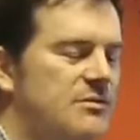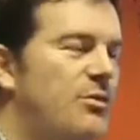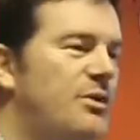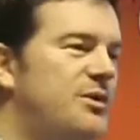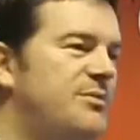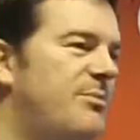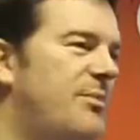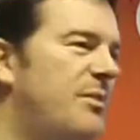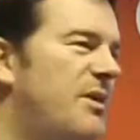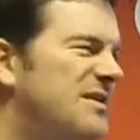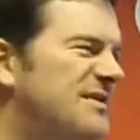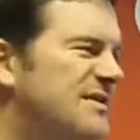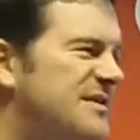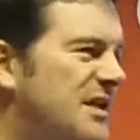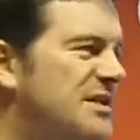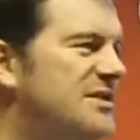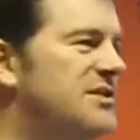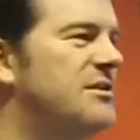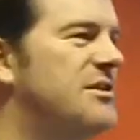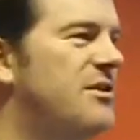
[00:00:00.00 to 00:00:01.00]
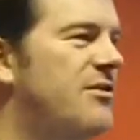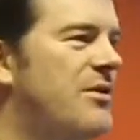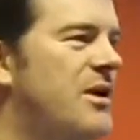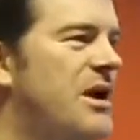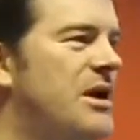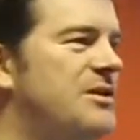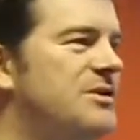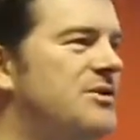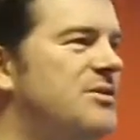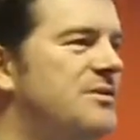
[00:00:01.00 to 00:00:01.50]
which essentially
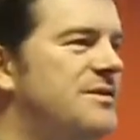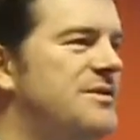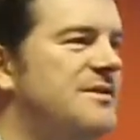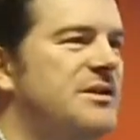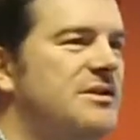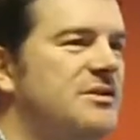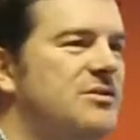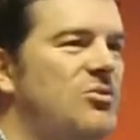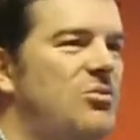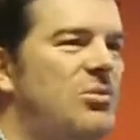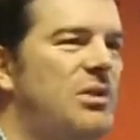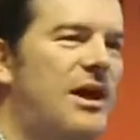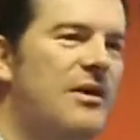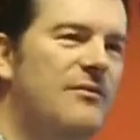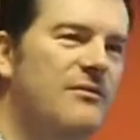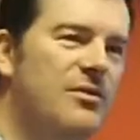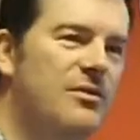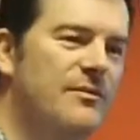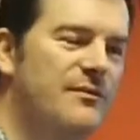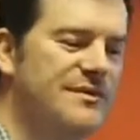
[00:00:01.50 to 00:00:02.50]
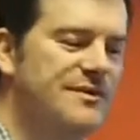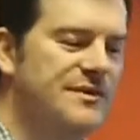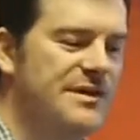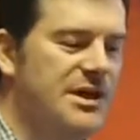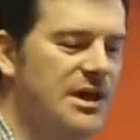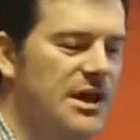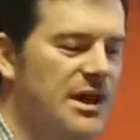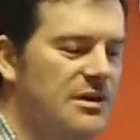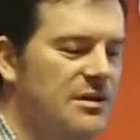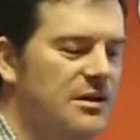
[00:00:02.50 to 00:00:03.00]
create a jurisdictional platform for
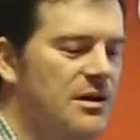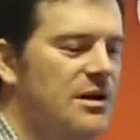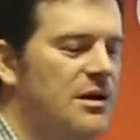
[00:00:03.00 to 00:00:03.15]
CKAN.